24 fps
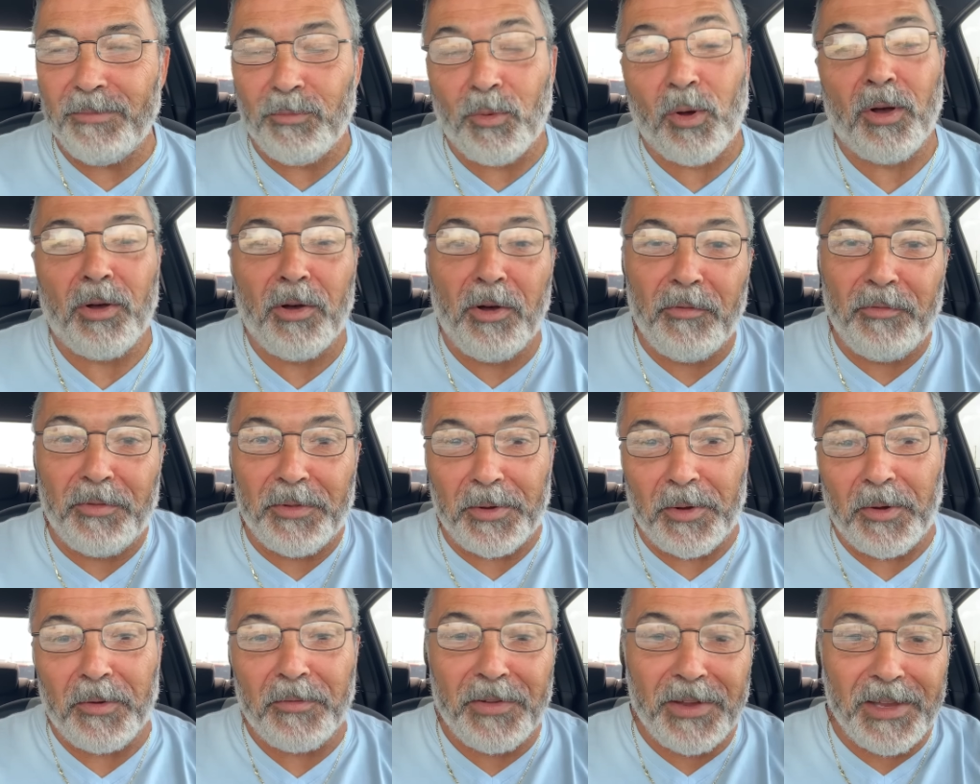well, hopefully,
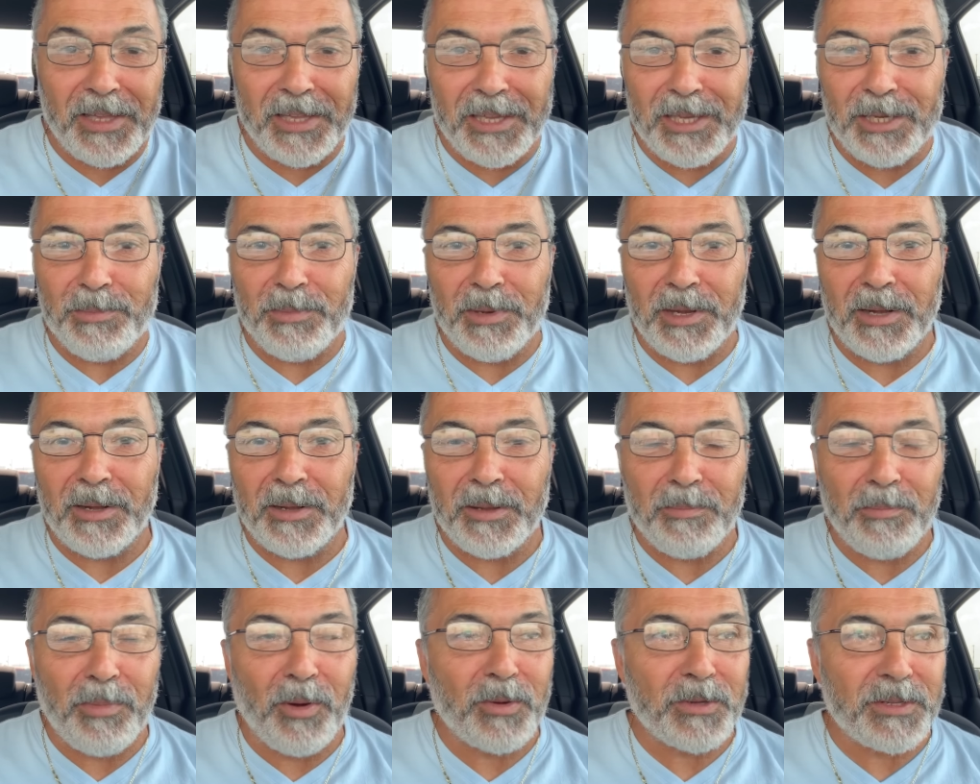no, if he leads me to
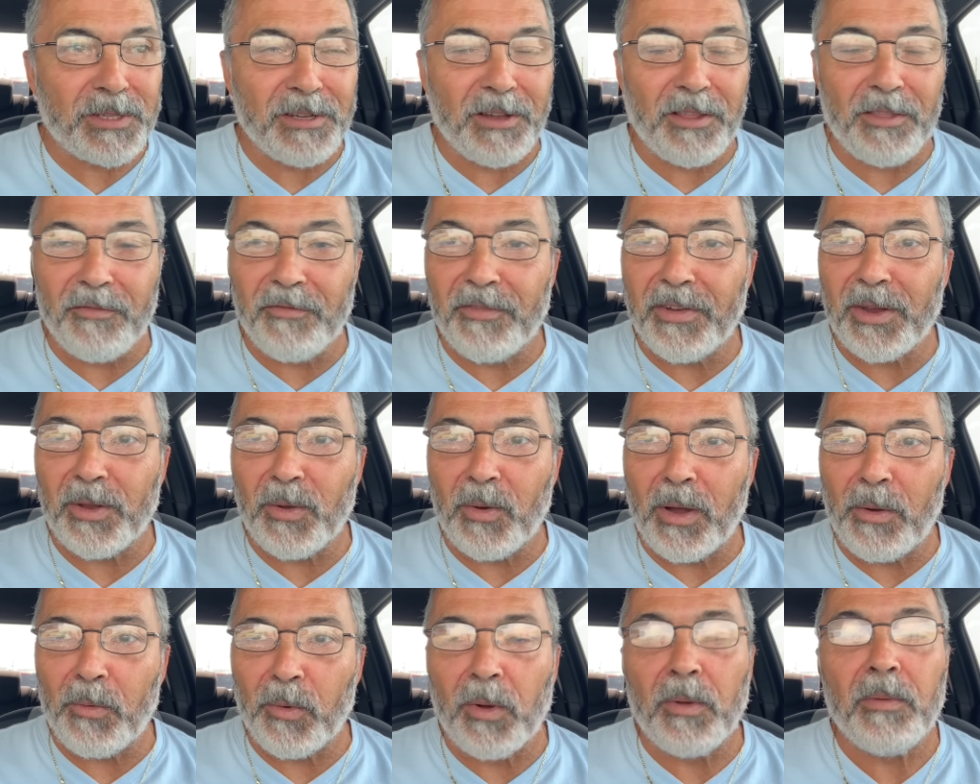post another video,
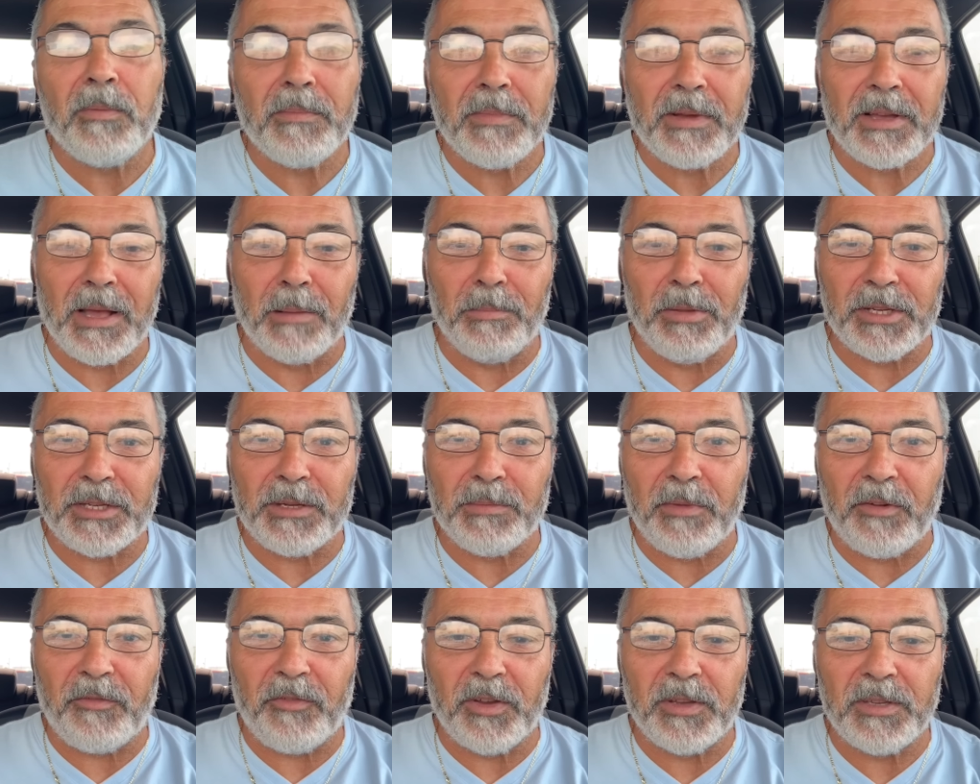I will. God bless you,
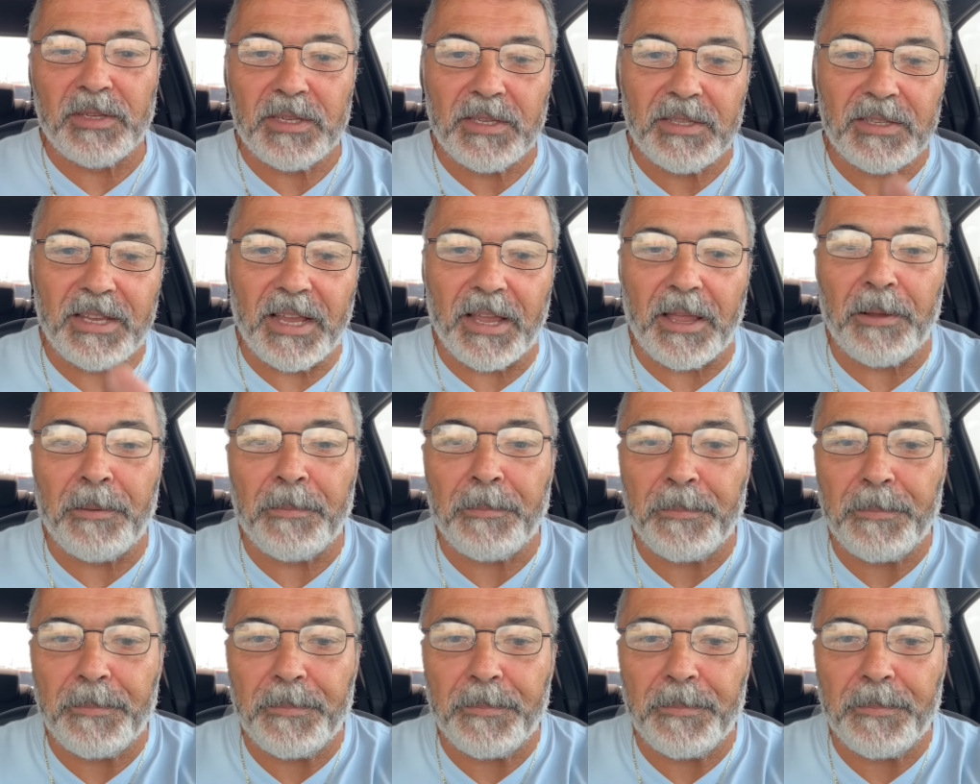my friends. Take care.